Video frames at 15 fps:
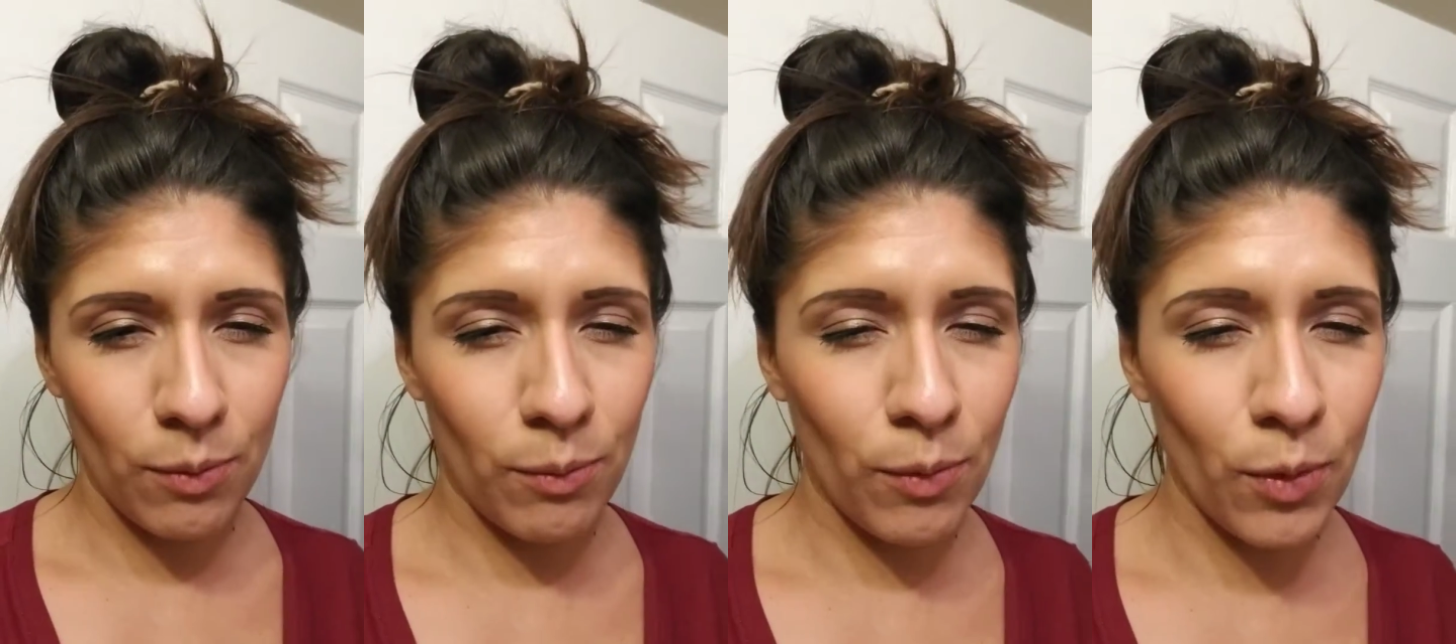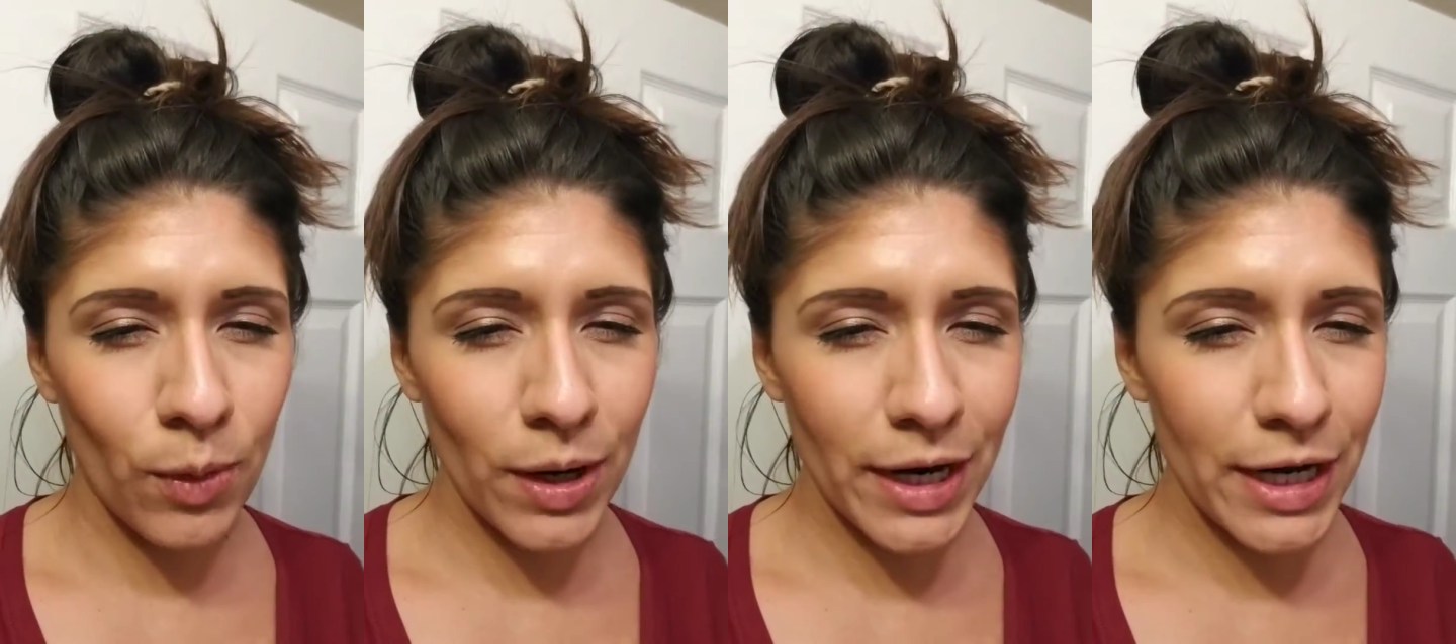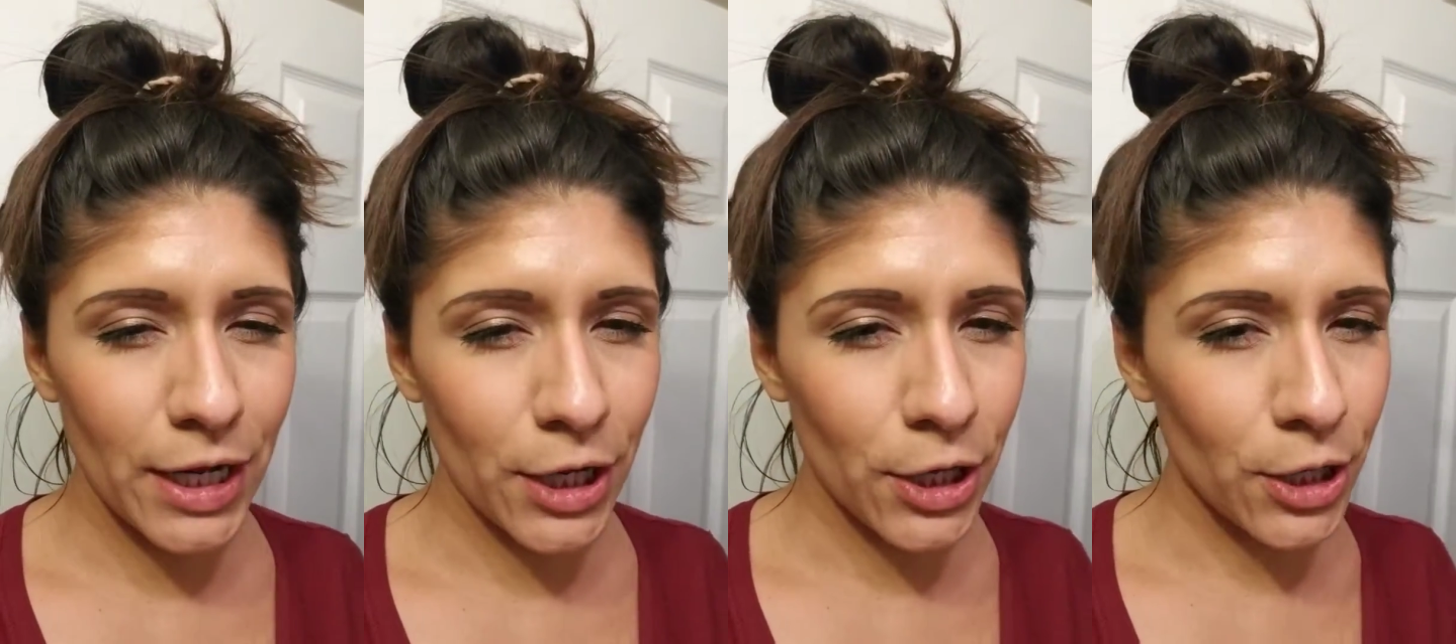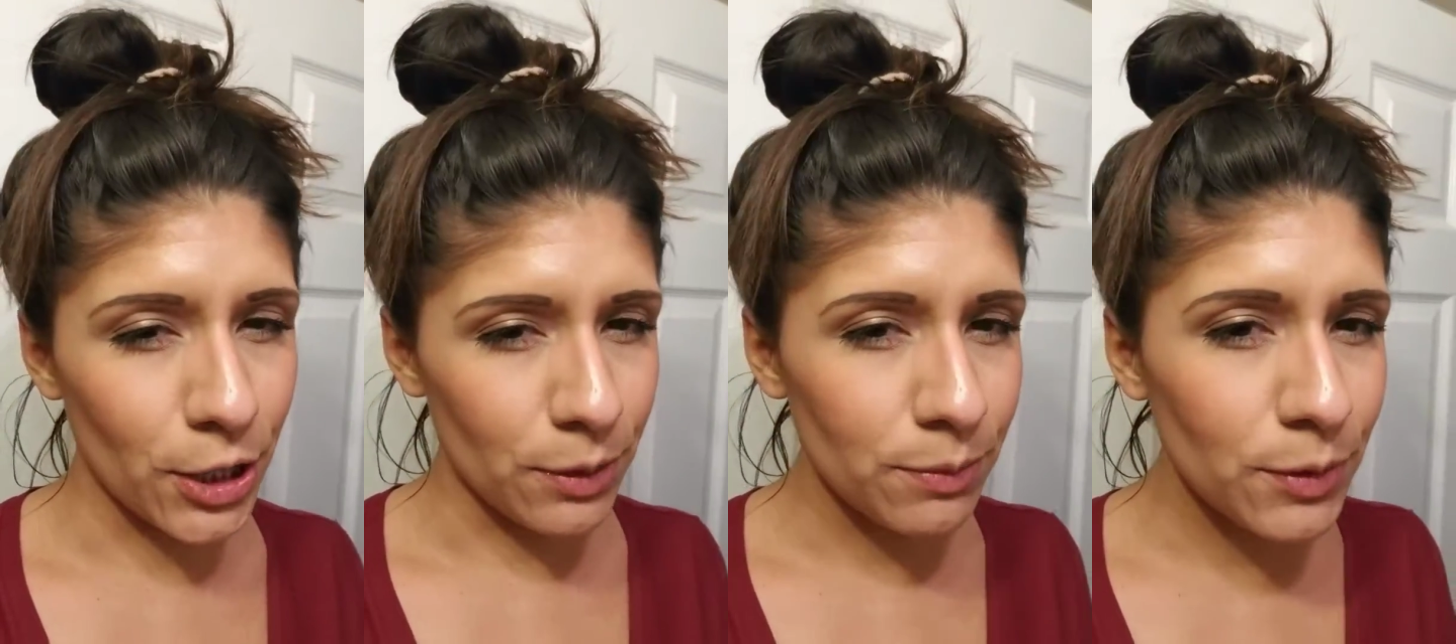more in a
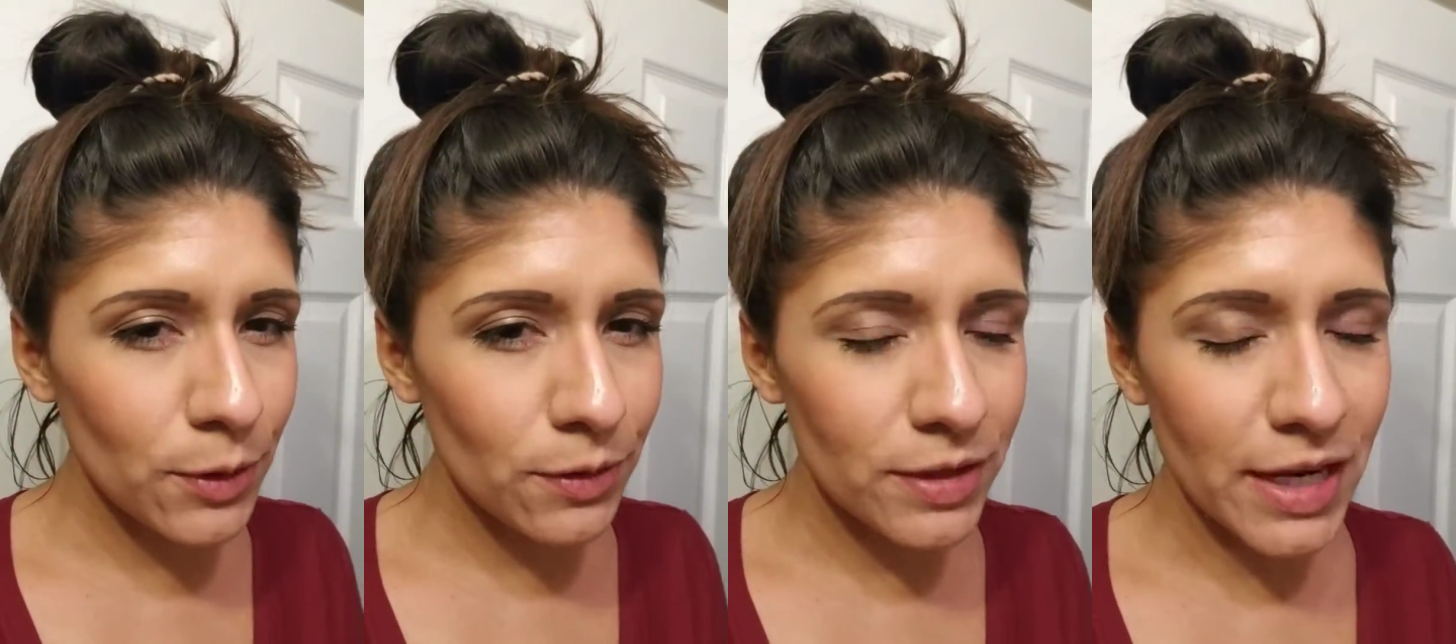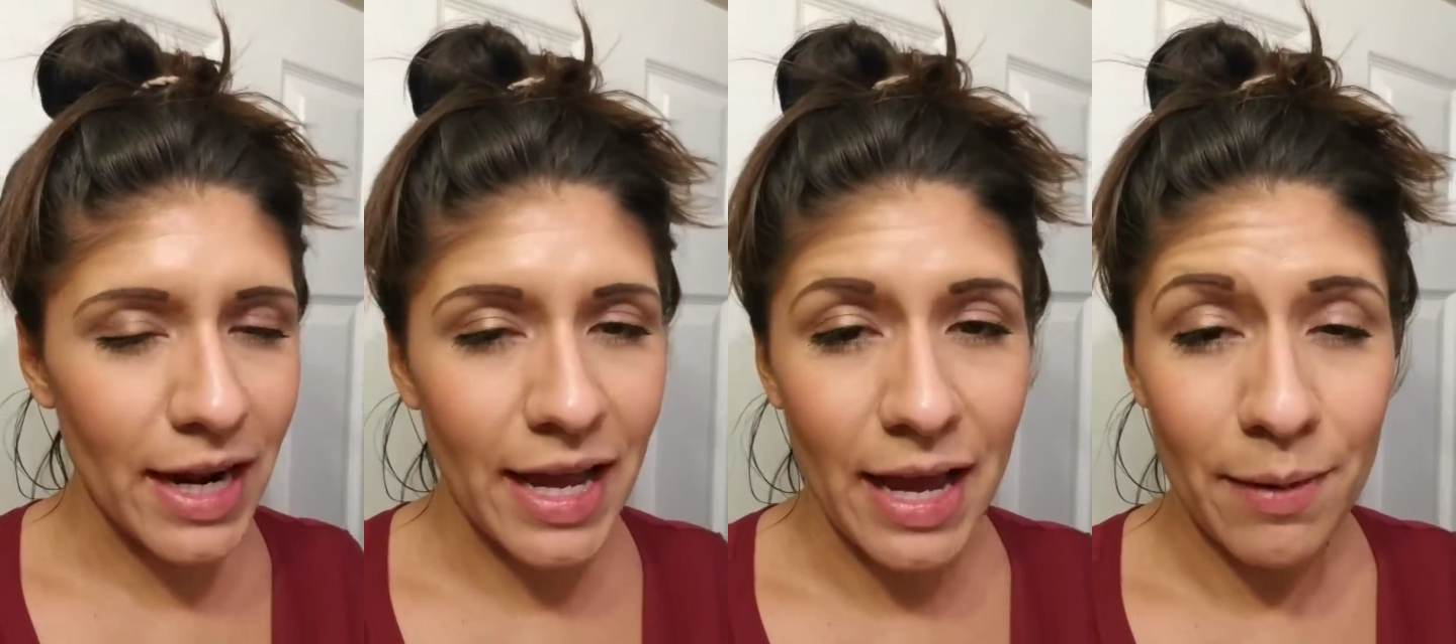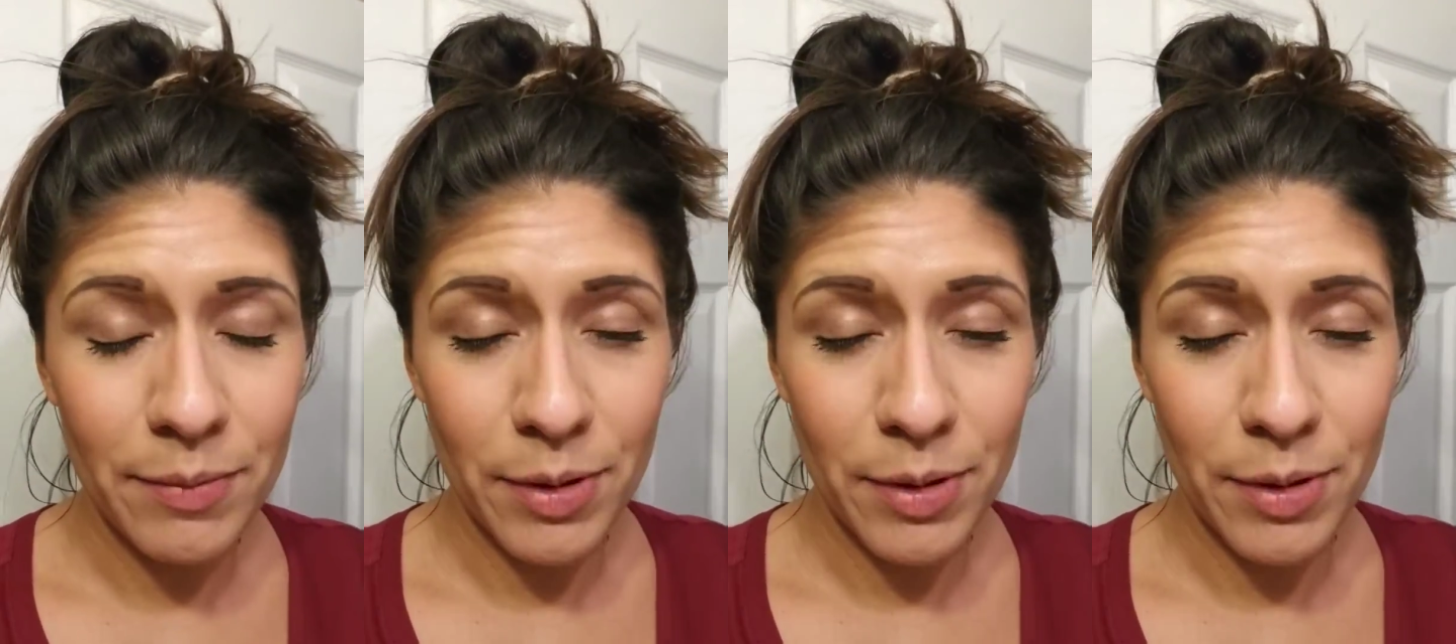good mood than I am